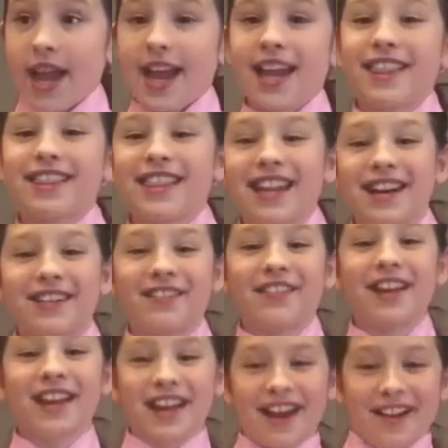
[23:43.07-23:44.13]
And there
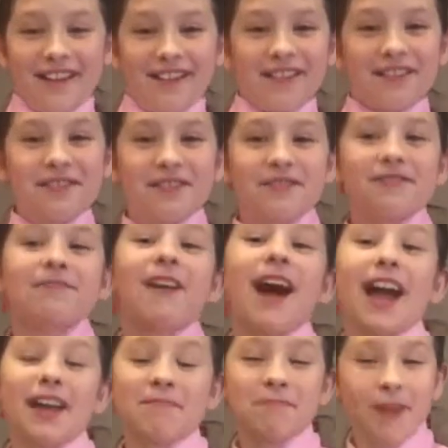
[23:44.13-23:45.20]
we go.
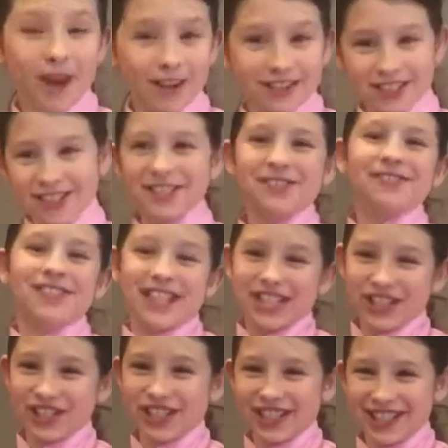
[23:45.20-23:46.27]
My part 2
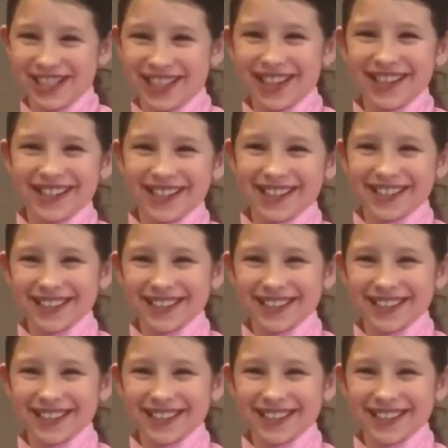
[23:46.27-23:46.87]
dish is done.